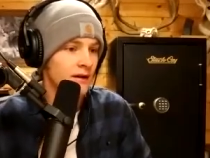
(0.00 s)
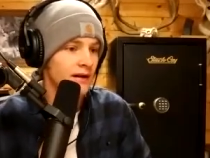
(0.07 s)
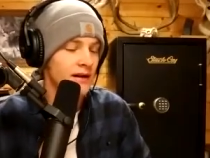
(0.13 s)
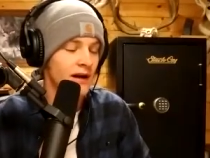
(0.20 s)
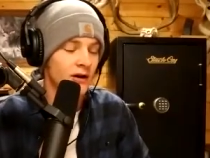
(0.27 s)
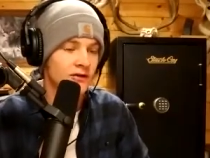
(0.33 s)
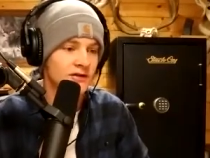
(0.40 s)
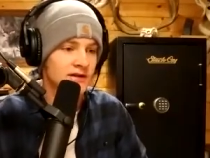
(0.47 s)
And
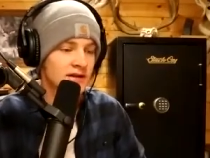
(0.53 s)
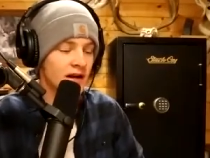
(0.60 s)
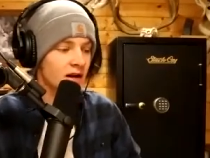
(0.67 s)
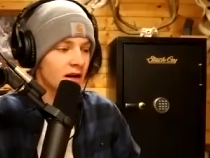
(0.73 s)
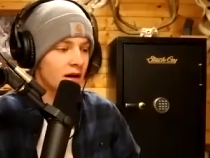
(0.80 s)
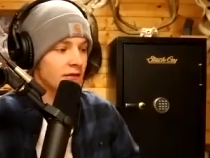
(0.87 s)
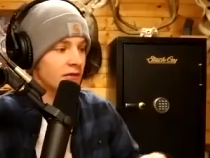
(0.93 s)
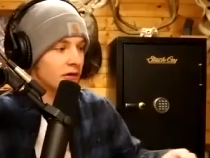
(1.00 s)
now it's just kind of
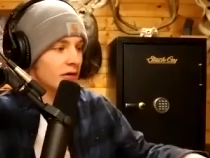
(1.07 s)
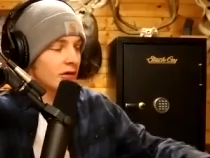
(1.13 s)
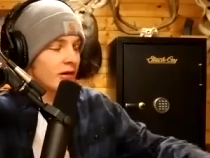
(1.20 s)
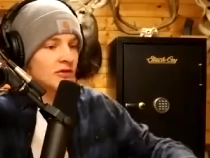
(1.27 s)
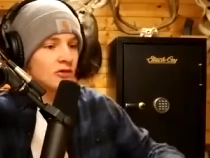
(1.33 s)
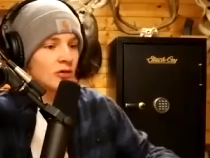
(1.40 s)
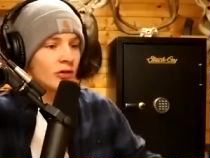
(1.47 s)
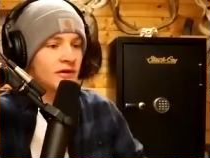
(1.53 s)
hovering
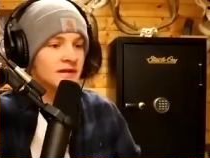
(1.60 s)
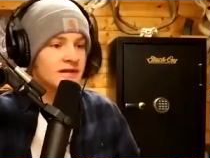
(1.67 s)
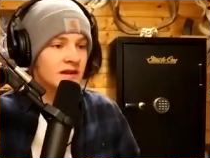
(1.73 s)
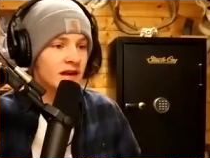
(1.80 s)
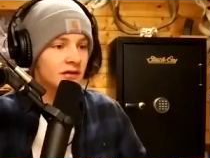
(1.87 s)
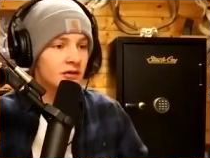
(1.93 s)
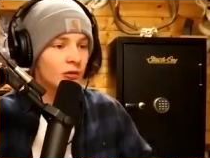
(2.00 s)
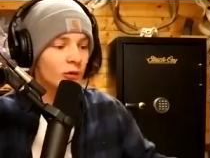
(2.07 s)
around
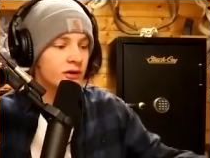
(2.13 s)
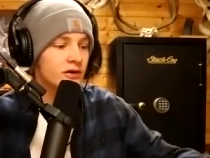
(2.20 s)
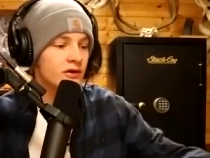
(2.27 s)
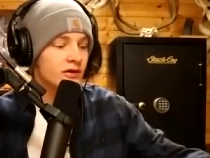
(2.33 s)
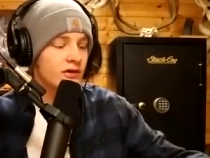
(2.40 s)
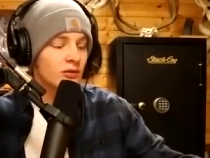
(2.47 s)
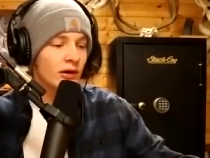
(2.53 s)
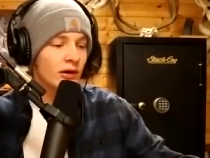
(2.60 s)
27. What do you
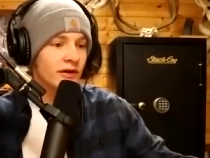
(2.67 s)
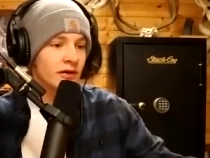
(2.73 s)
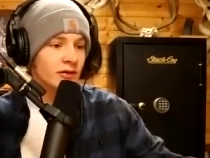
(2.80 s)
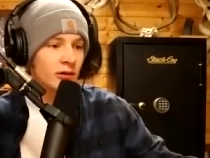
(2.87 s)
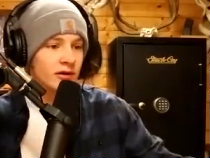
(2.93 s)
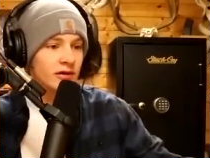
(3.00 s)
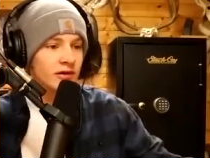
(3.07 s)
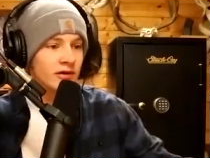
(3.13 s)

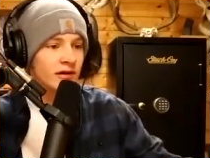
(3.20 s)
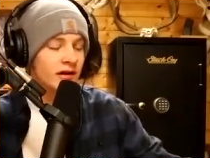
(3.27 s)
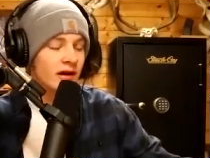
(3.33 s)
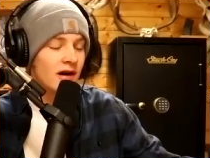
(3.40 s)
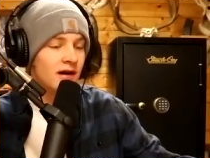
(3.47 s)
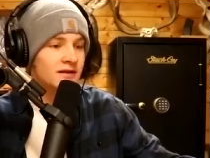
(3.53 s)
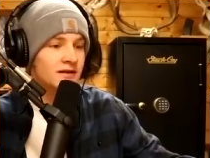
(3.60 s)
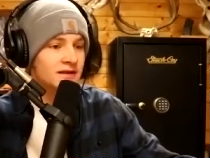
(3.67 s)
think
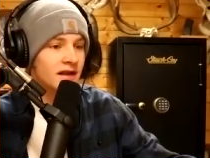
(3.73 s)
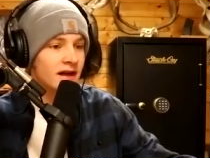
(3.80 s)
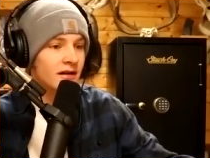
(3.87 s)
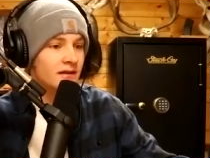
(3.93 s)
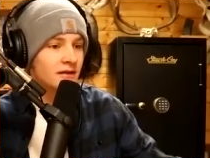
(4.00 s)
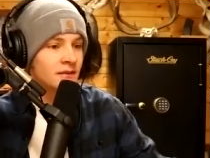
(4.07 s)
caused that?